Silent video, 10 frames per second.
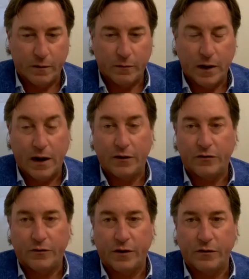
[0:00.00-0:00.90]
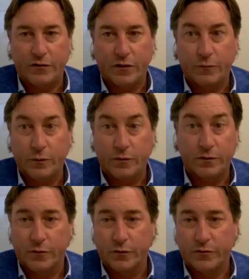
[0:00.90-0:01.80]
around how you surround yourself with
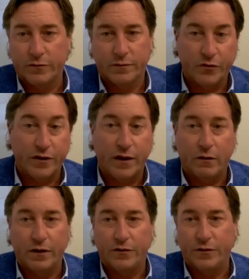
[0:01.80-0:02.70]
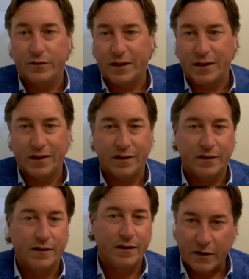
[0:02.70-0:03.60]
diverse personalities and thinking
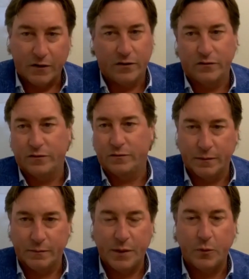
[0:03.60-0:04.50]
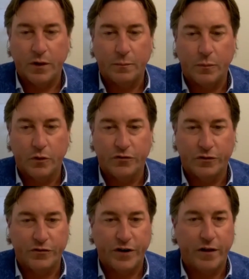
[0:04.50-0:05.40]
and backgrounds and people that
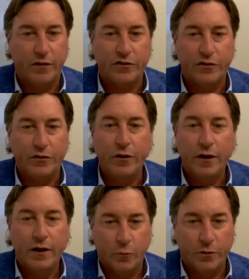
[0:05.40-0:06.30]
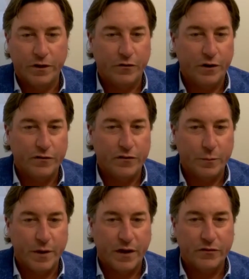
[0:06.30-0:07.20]
push and challenge you really creates
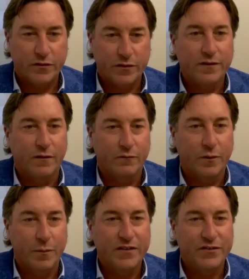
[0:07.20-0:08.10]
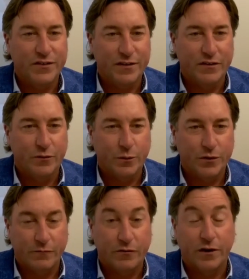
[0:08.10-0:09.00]
the best of the best. And that's what
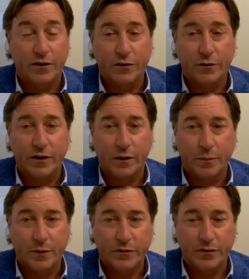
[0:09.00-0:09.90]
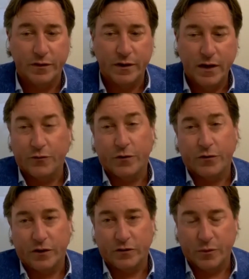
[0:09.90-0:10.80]
we have tried to do at Compass. And as far
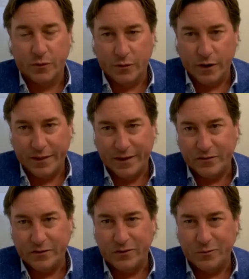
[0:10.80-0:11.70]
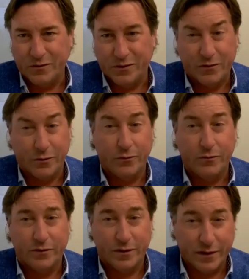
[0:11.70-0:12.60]
as the entrepreneur, I think it's a little bit of a screw
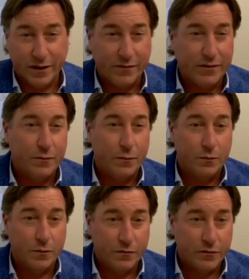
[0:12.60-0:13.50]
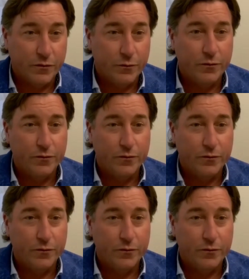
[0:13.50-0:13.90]
loose. I think you have to have a little bit of a screw